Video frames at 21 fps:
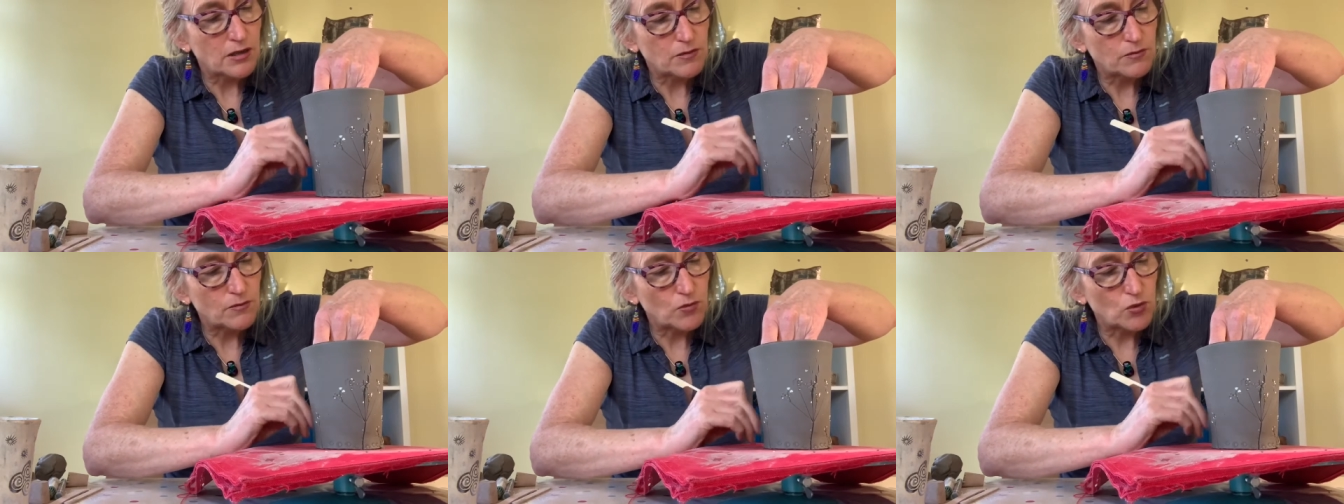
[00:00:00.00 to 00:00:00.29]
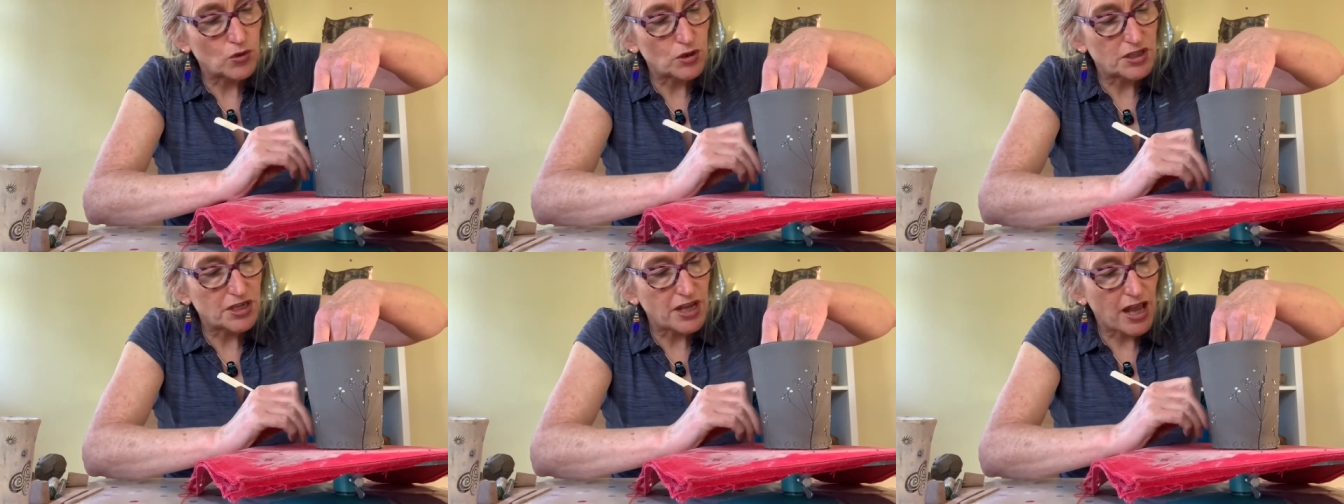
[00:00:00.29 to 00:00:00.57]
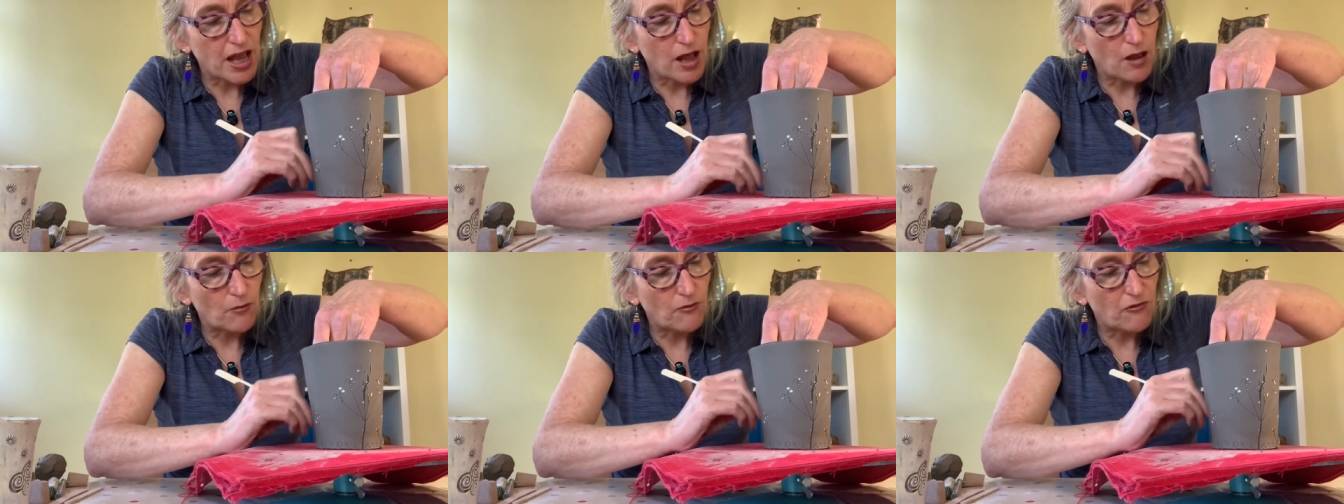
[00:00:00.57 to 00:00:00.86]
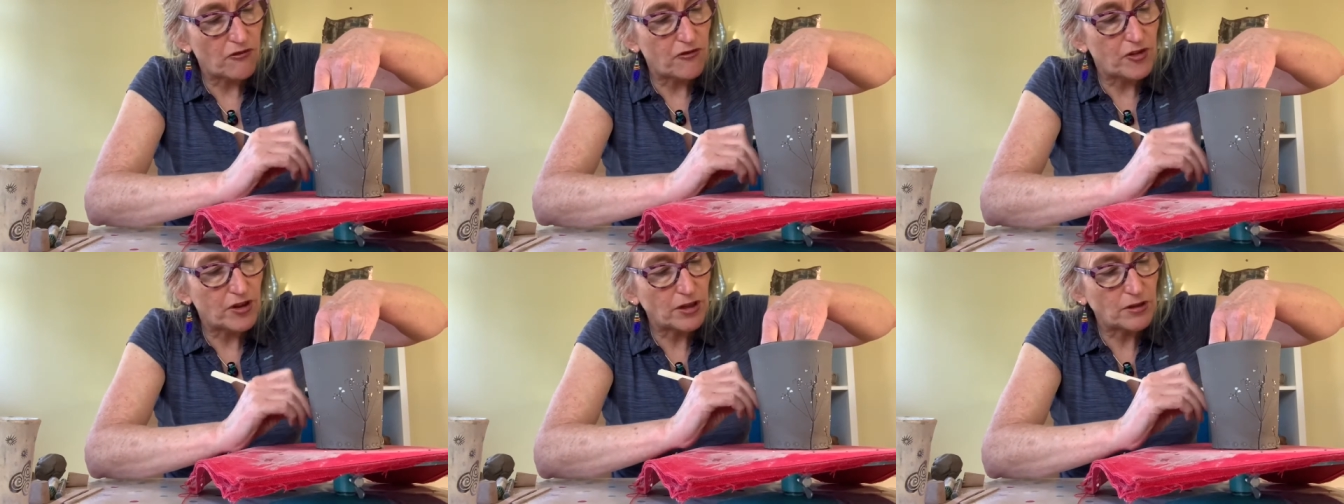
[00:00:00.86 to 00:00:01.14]
more to help
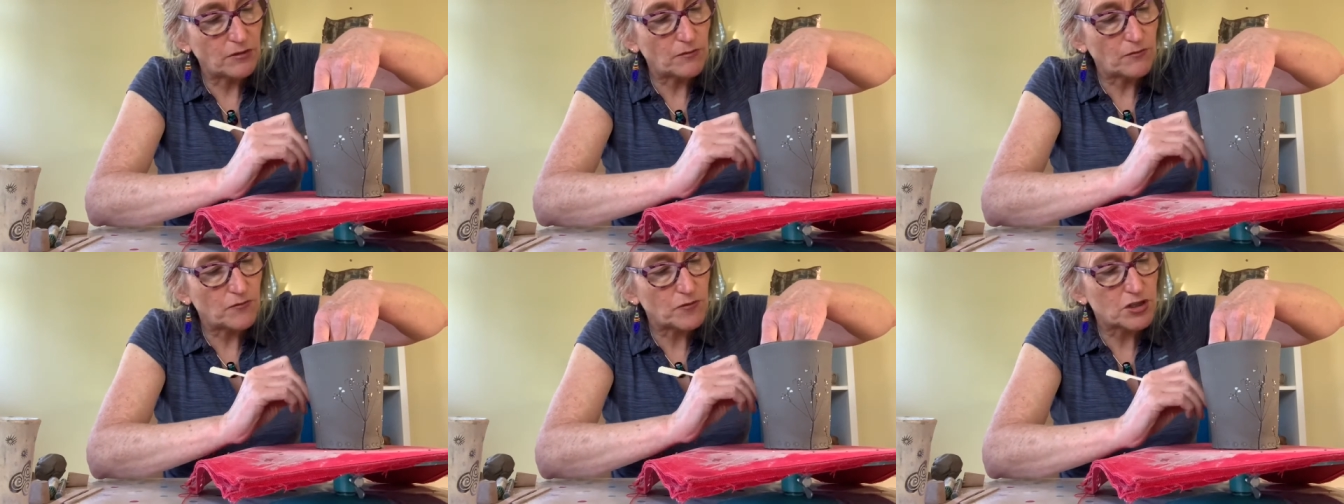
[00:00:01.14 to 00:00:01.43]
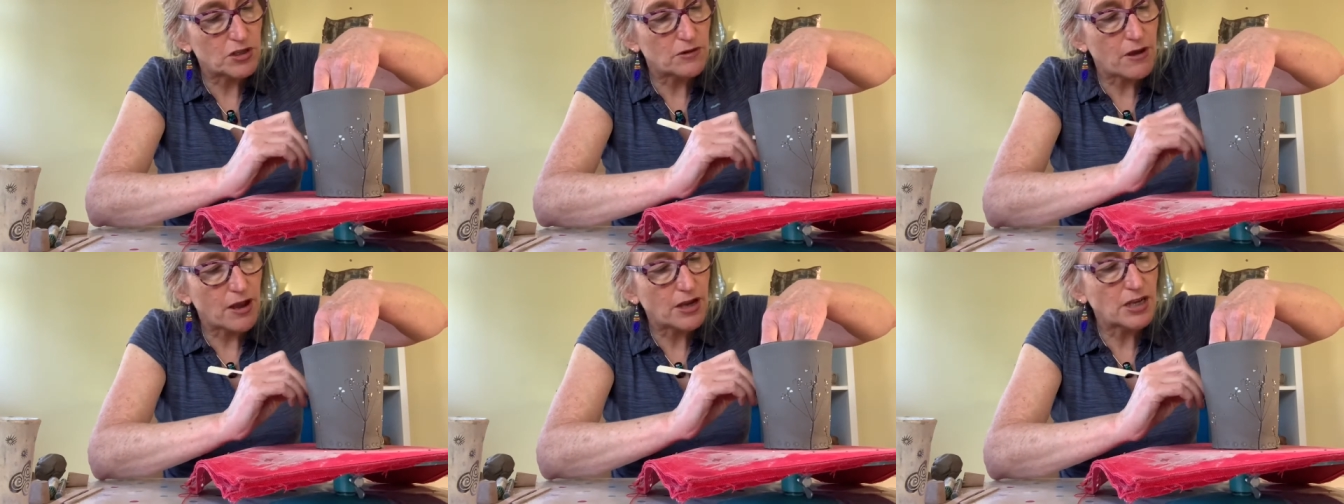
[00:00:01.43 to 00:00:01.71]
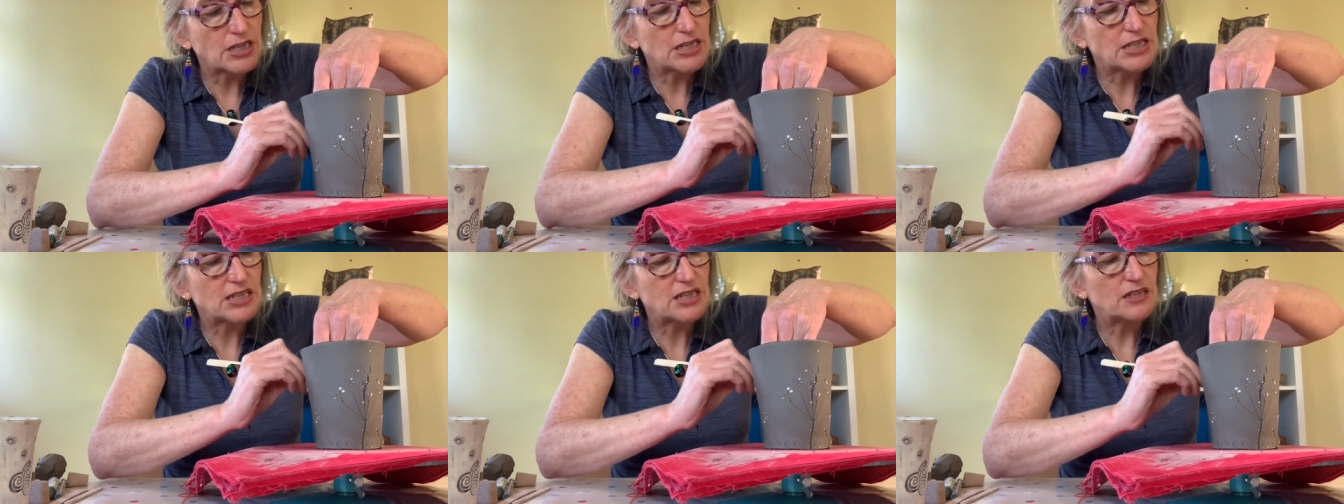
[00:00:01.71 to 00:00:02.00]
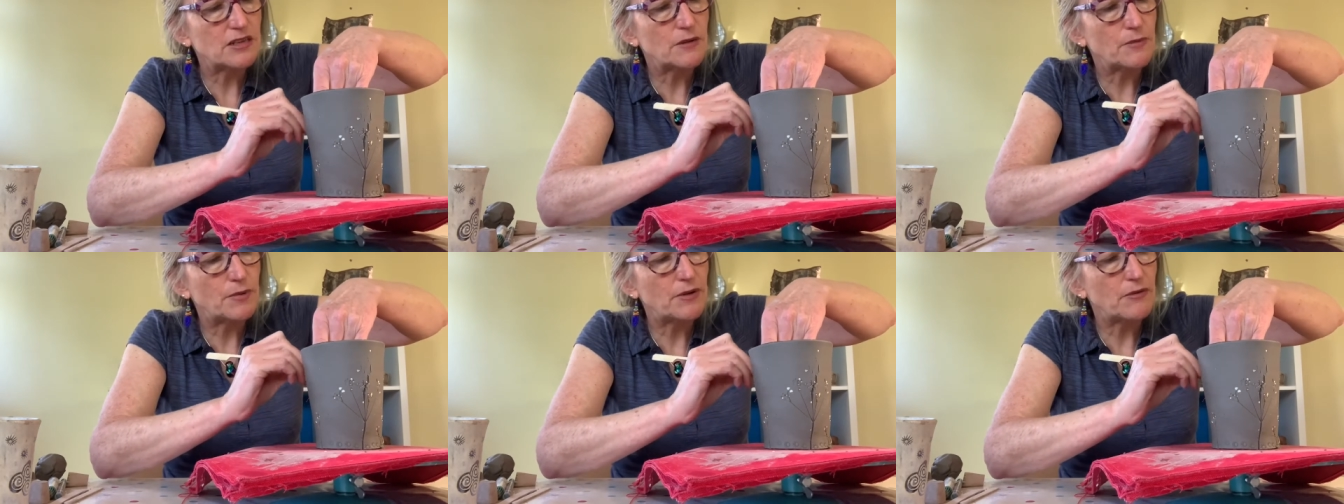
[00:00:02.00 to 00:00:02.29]
film so I can
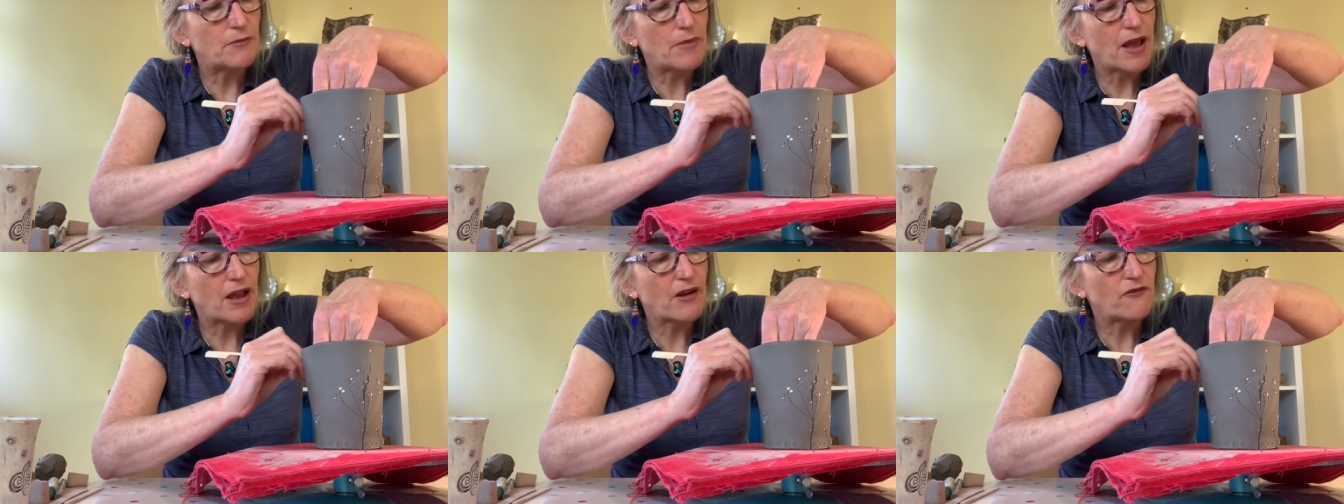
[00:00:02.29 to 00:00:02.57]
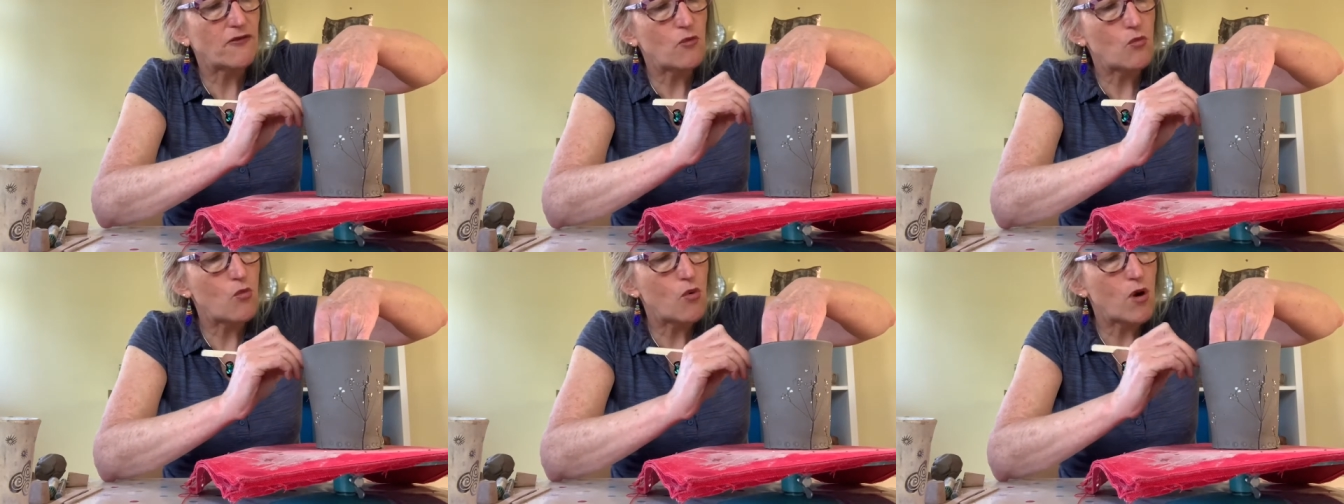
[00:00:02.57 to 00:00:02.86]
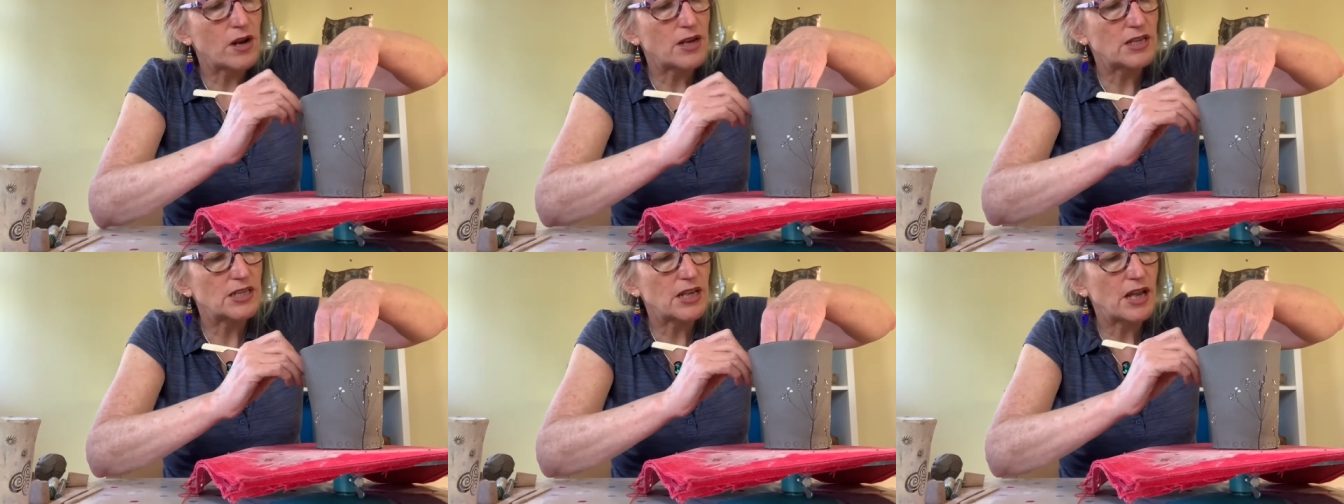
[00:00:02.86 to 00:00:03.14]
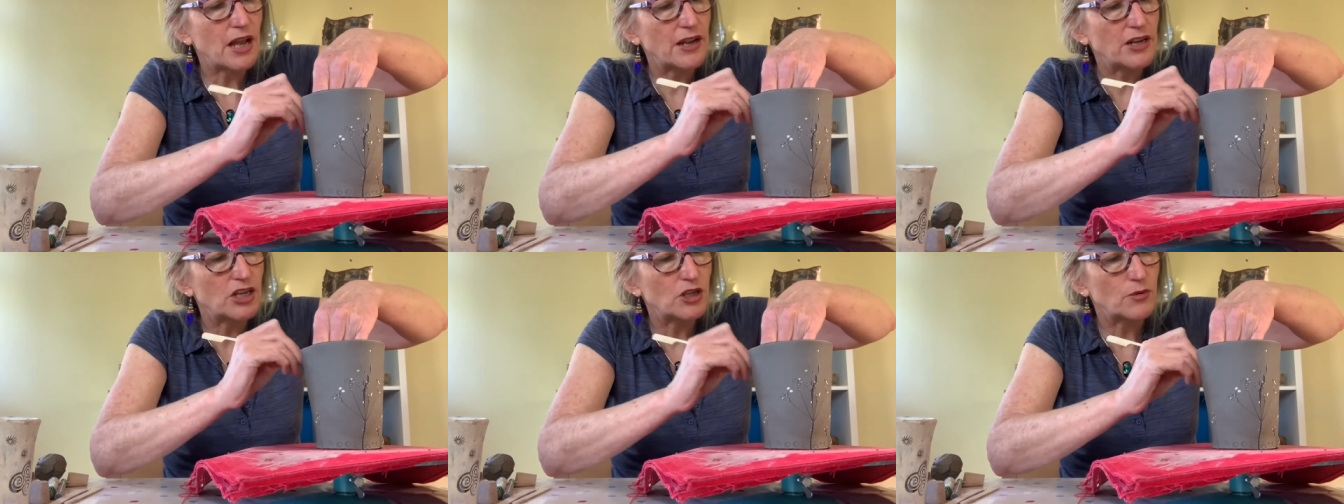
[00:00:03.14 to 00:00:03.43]
slip it back from one
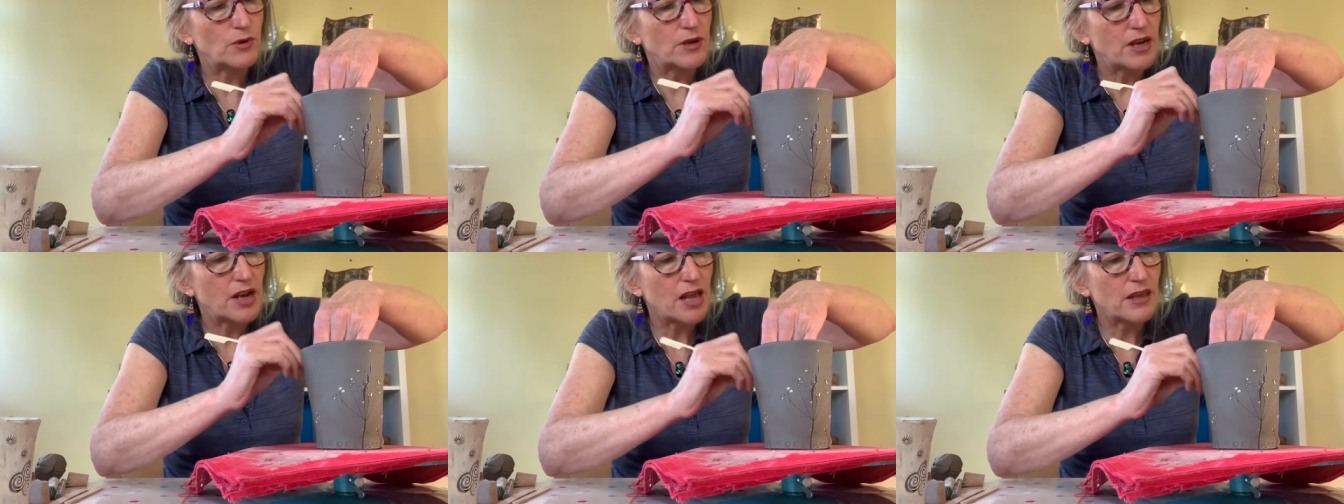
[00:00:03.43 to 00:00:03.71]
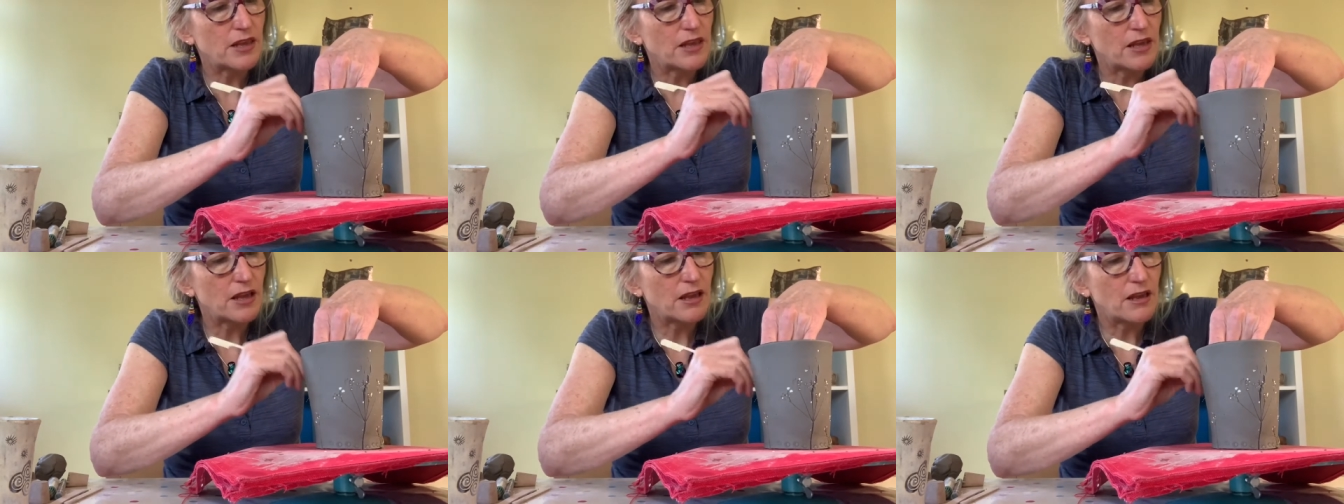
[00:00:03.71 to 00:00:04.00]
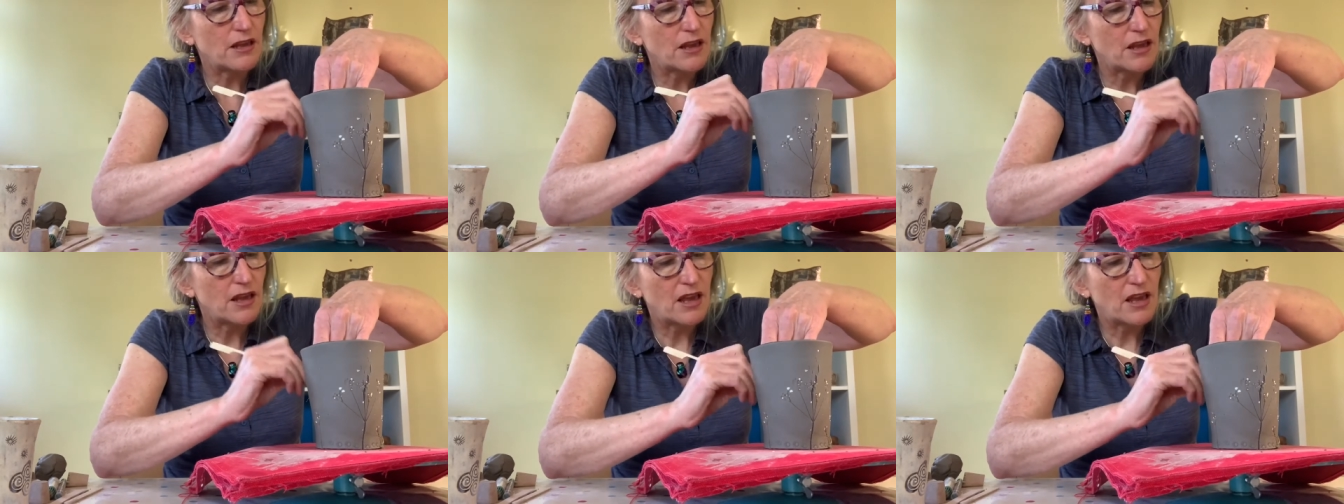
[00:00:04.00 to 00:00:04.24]
side to another.